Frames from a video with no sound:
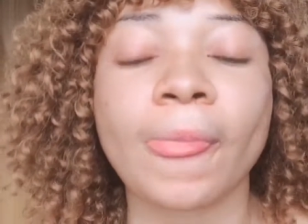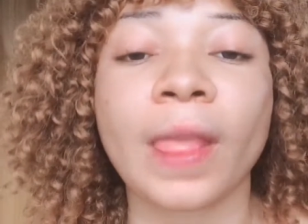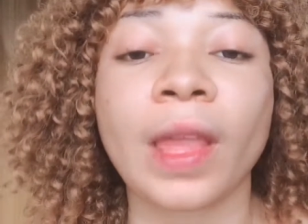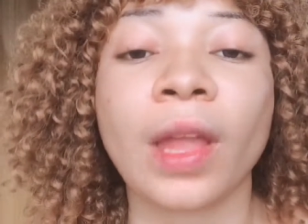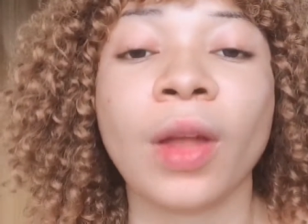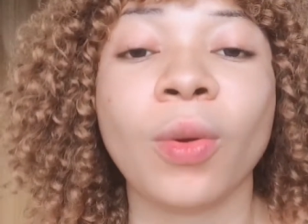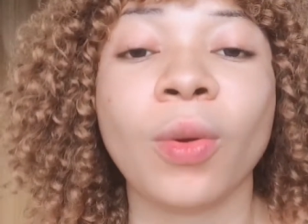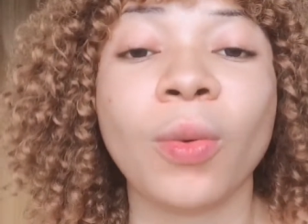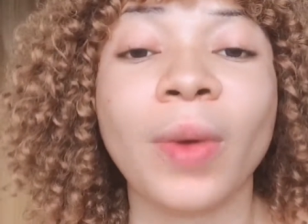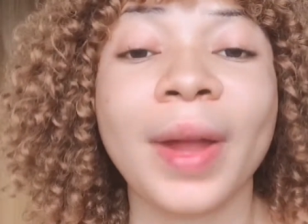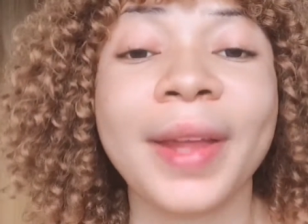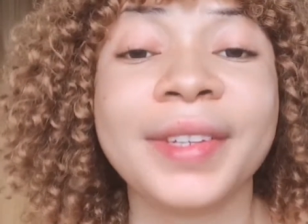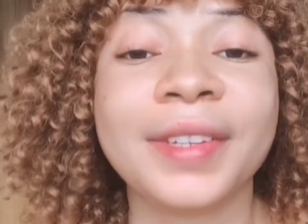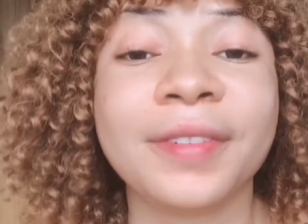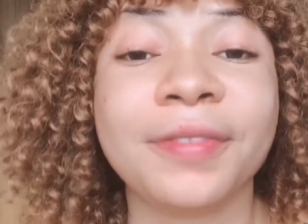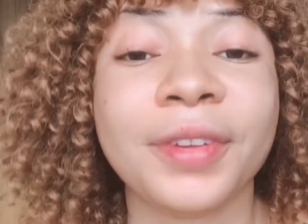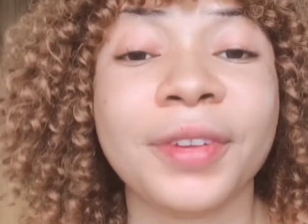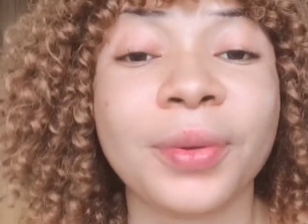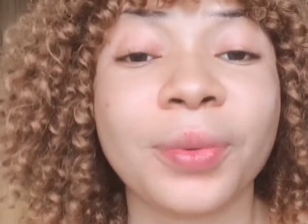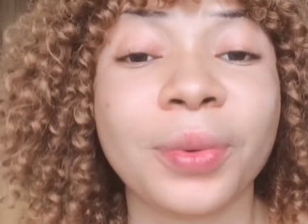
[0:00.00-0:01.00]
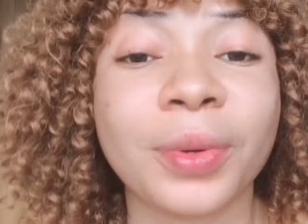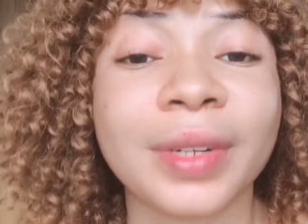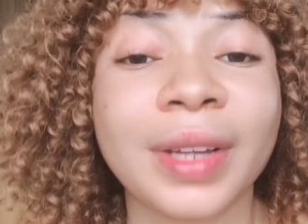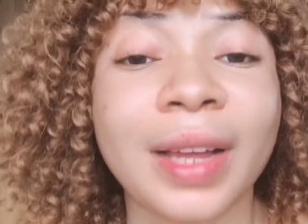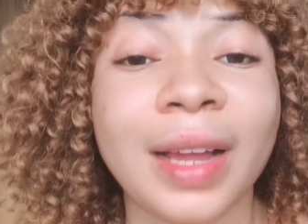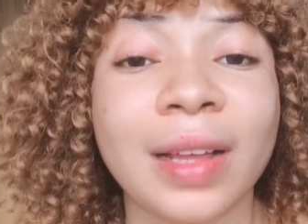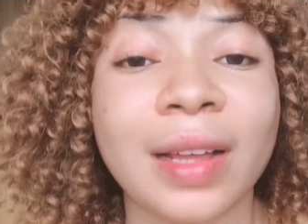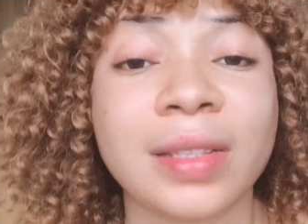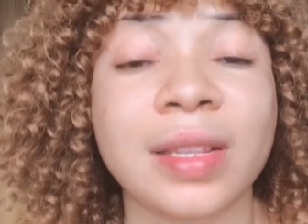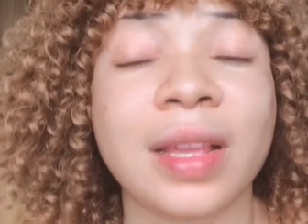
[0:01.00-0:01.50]
why the fake one has
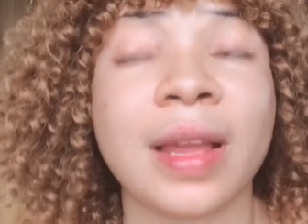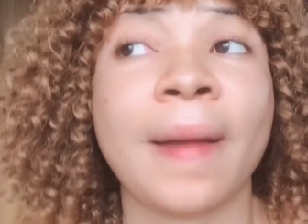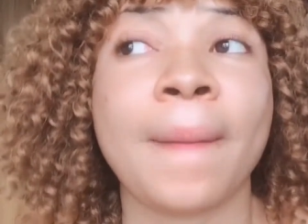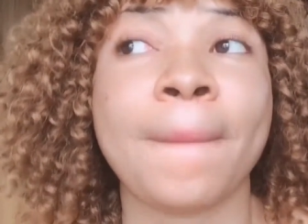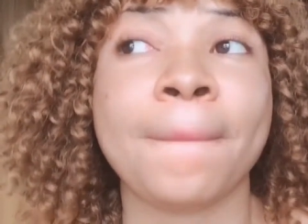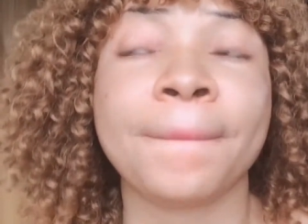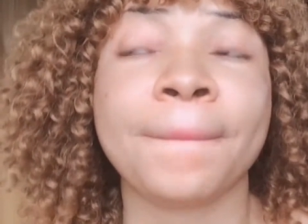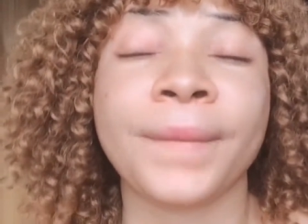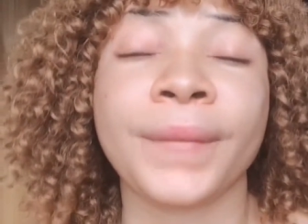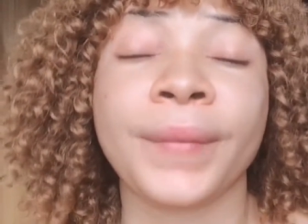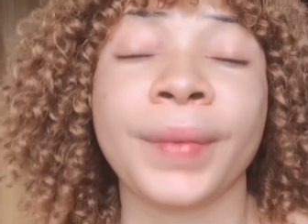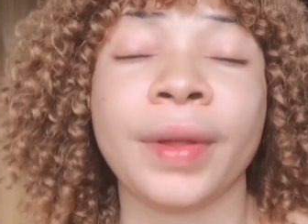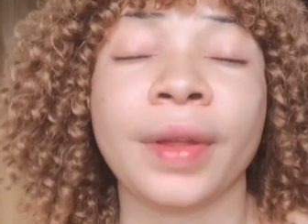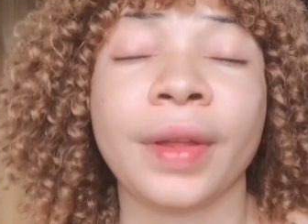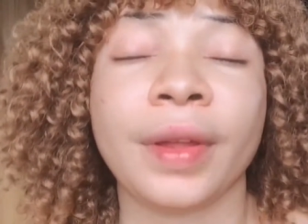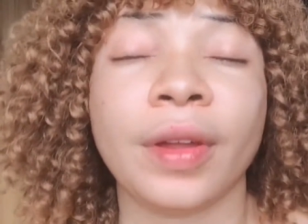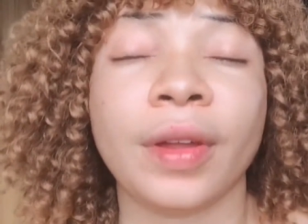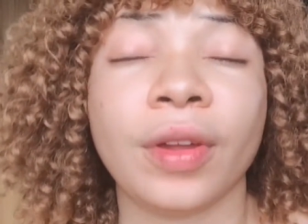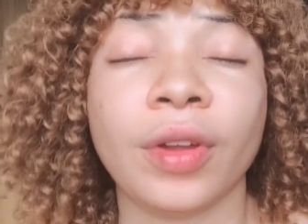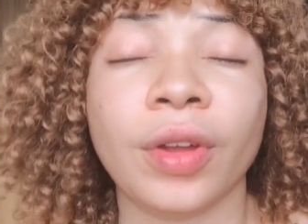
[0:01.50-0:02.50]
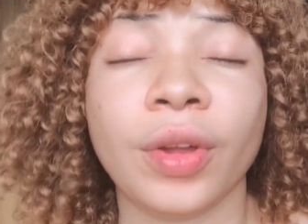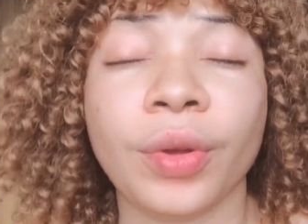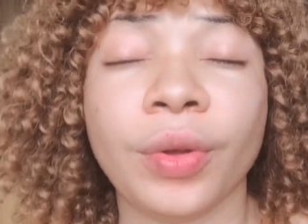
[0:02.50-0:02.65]
uh,